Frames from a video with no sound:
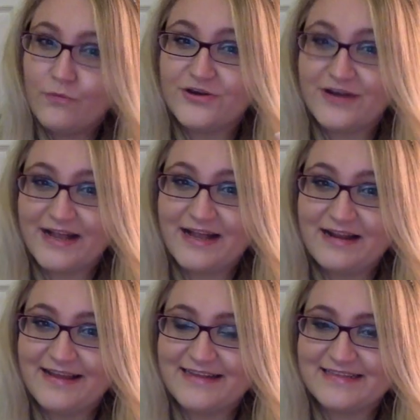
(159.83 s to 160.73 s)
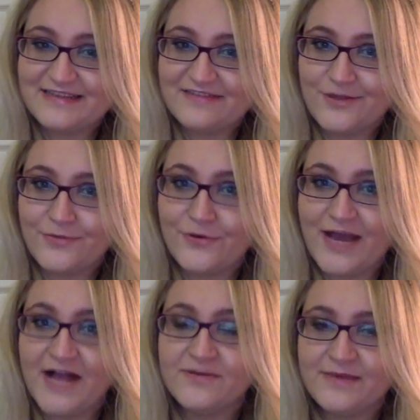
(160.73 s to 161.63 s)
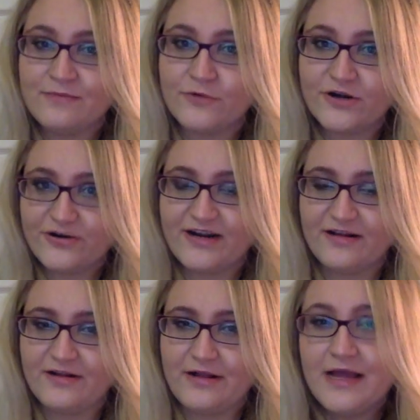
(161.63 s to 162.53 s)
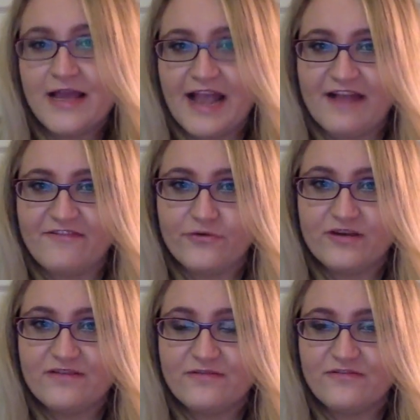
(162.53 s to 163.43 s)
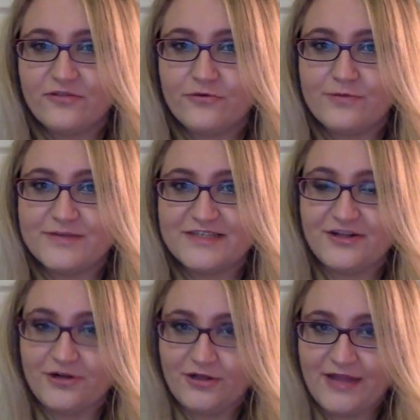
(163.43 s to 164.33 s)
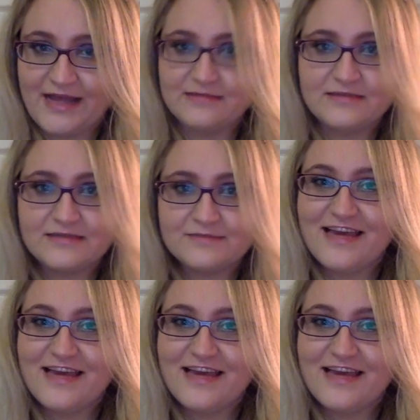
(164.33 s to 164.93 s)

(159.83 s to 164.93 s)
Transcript: When you're analyzing a film, you have to be more critical and view it through a particular lens.